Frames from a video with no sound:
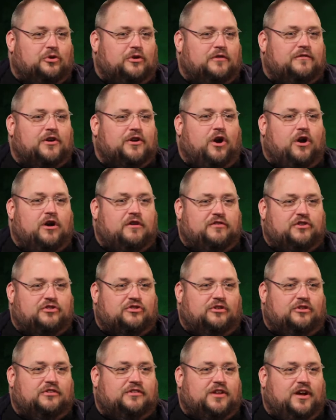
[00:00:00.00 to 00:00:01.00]
of an
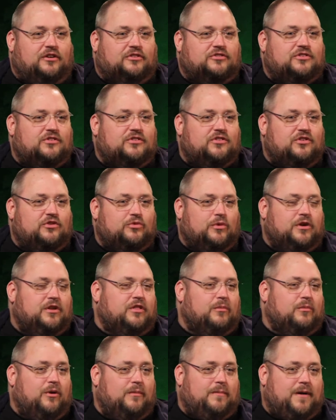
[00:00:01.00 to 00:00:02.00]
artificial intelligence. He's one
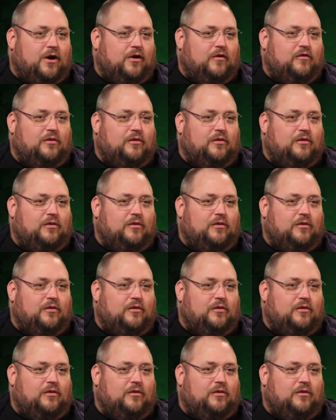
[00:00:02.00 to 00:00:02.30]
of the more powerful